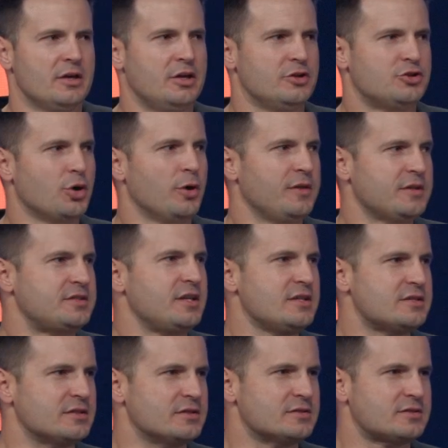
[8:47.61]
enjoy the
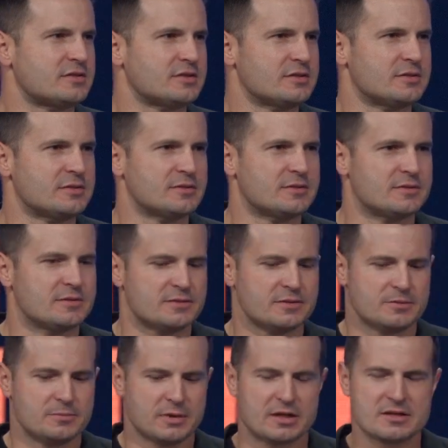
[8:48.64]
seasons.
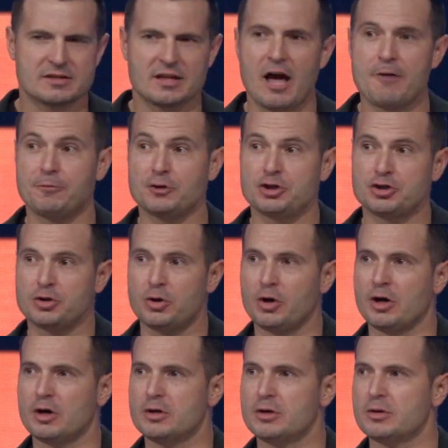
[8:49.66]
Because life is
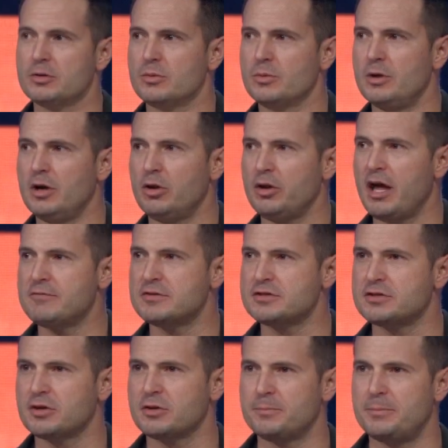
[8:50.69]
short, we only have a
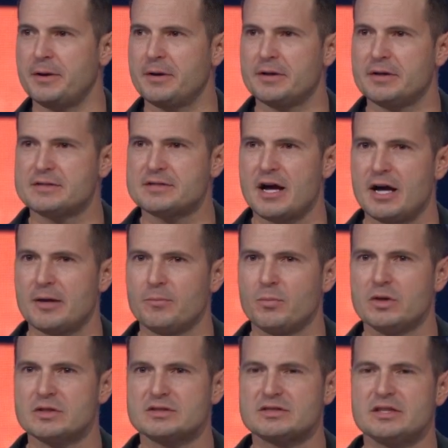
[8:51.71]
certain period of time.
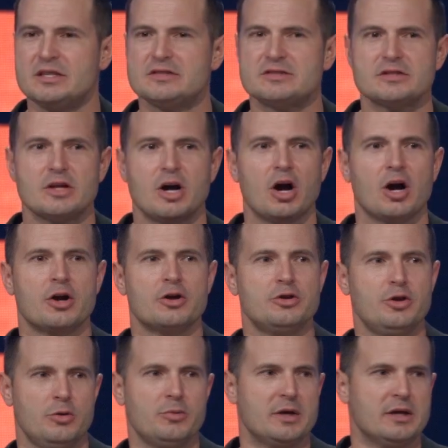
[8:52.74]
What season are
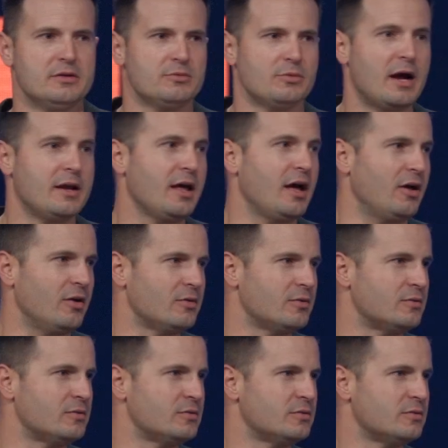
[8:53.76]
you in right now?
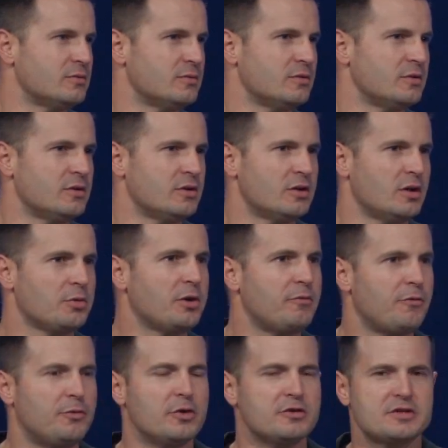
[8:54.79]
I'll give
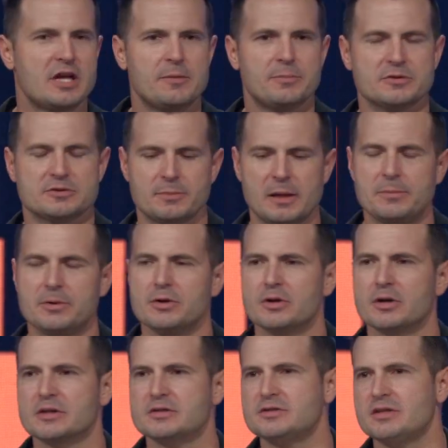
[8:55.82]
you a few examples. Maybe
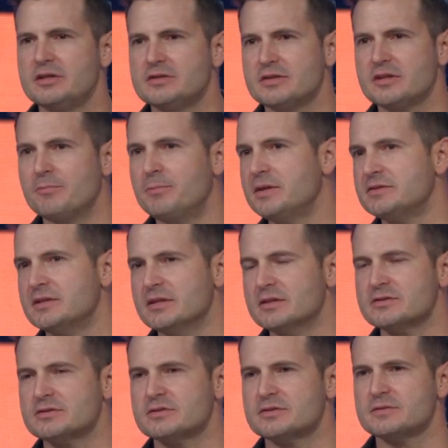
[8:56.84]
you're in a season of
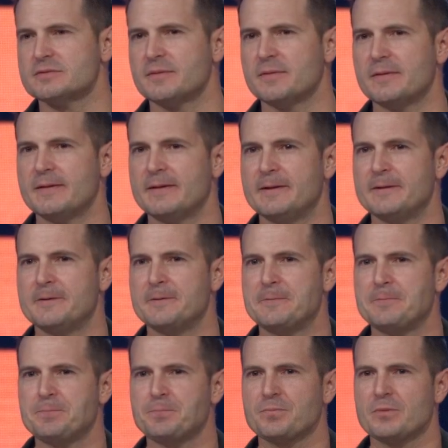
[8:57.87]
busyness.
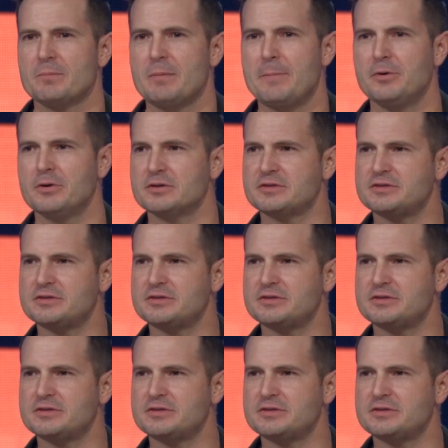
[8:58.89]
When